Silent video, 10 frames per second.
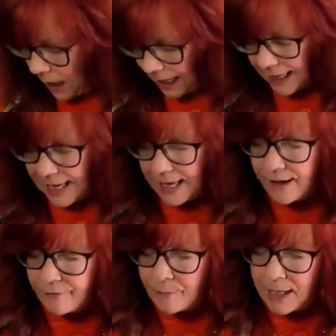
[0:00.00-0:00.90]
I
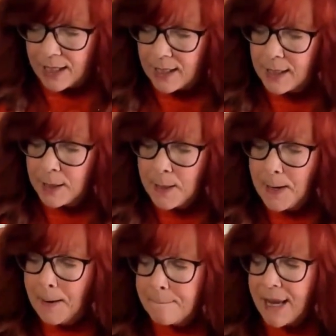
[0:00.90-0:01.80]
have my
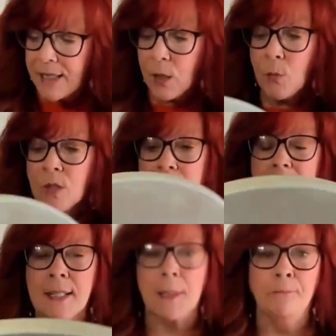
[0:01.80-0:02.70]
banding wheel
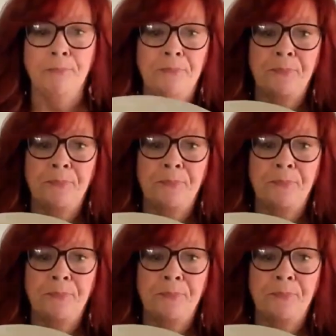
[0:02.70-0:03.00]
system